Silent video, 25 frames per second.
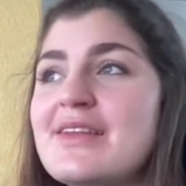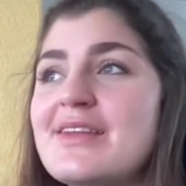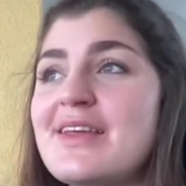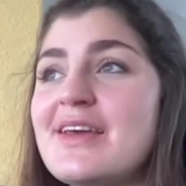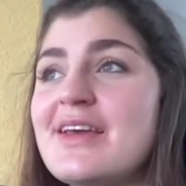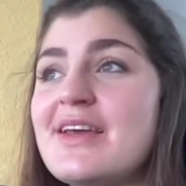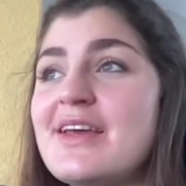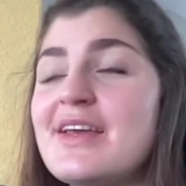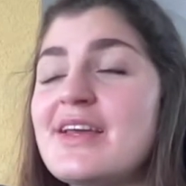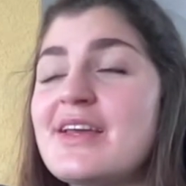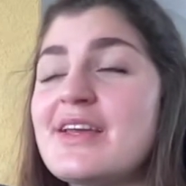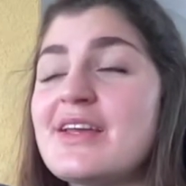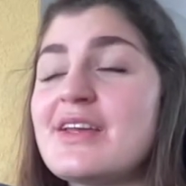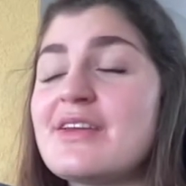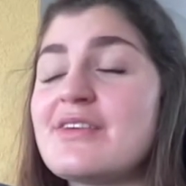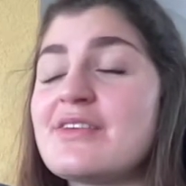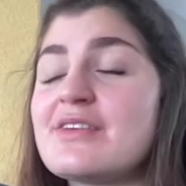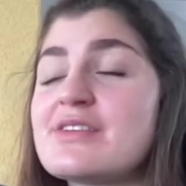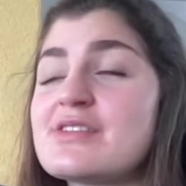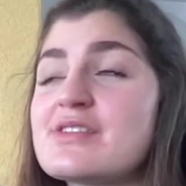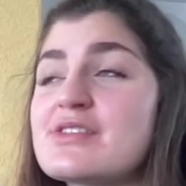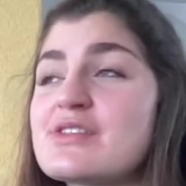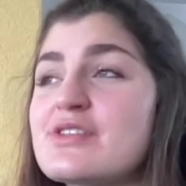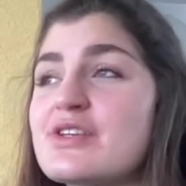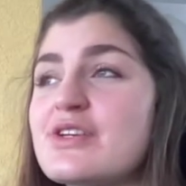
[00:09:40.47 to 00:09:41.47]

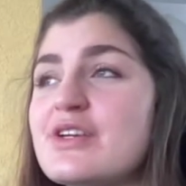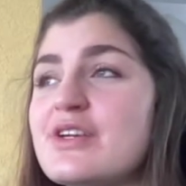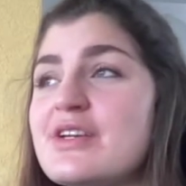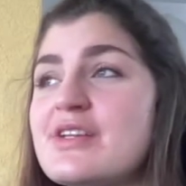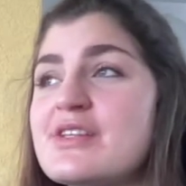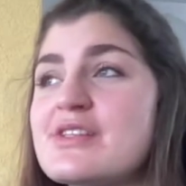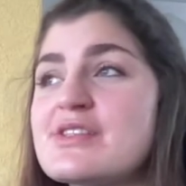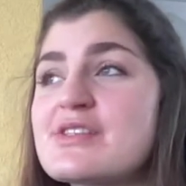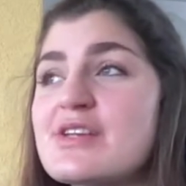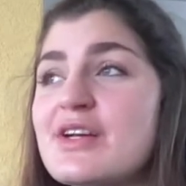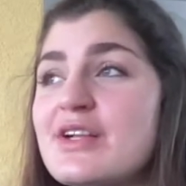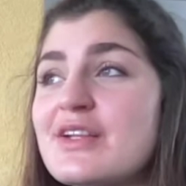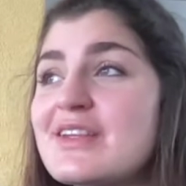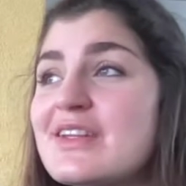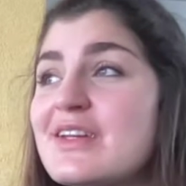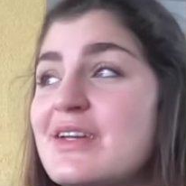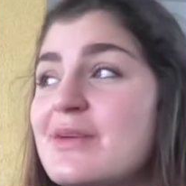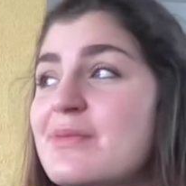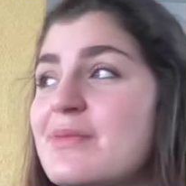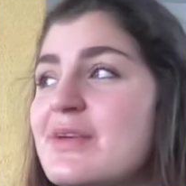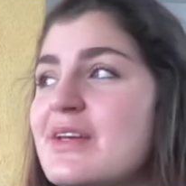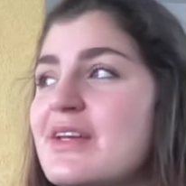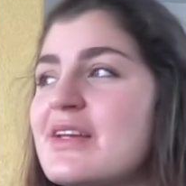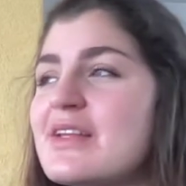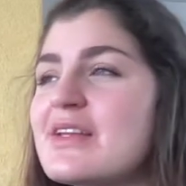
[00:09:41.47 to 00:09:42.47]
They started insulting
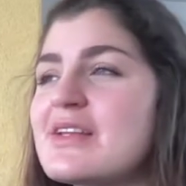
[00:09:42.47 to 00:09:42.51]
me.